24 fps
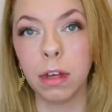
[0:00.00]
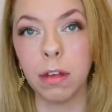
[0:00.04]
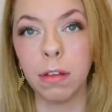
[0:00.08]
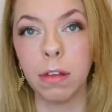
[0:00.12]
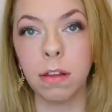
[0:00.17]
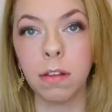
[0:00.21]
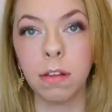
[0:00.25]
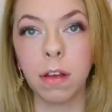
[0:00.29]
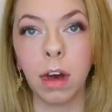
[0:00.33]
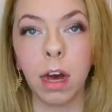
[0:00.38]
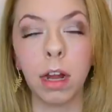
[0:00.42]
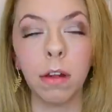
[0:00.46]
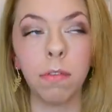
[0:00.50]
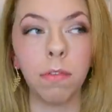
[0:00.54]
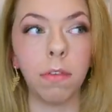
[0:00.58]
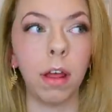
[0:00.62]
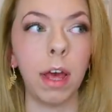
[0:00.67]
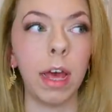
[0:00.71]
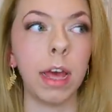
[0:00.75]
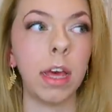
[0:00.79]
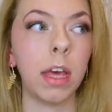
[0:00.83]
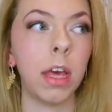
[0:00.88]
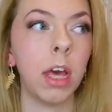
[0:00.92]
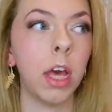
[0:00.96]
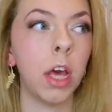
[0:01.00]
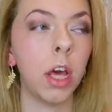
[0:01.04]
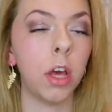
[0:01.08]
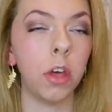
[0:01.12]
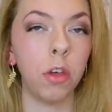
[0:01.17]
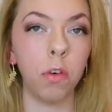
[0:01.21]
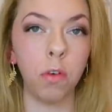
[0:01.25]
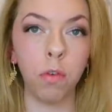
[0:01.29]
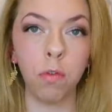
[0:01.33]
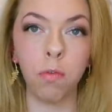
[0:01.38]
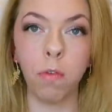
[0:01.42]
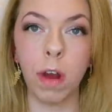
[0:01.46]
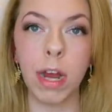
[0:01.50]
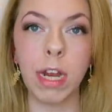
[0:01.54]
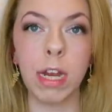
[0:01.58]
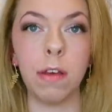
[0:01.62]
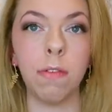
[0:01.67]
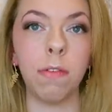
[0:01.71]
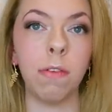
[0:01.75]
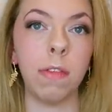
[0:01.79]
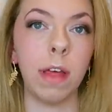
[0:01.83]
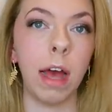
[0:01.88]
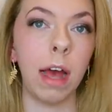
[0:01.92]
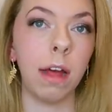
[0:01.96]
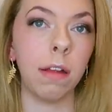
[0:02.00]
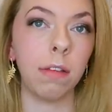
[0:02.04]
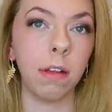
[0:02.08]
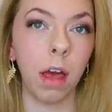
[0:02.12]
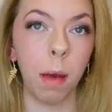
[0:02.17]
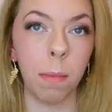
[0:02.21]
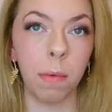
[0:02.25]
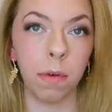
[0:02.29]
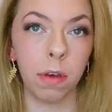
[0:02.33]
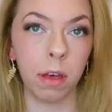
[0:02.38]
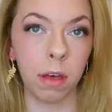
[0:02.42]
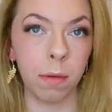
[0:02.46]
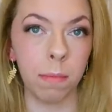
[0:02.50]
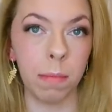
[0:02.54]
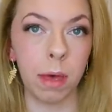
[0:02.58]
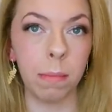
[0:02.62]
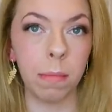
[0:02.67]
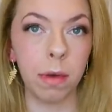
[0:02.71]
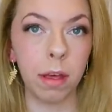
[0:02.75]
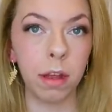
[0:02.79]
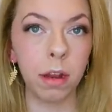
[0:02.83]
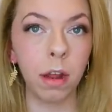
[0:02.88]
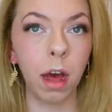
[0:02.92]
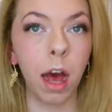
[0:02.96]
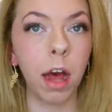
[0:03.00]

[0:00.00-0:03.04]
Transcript: because it's kind of like you're ready for that type of commitment.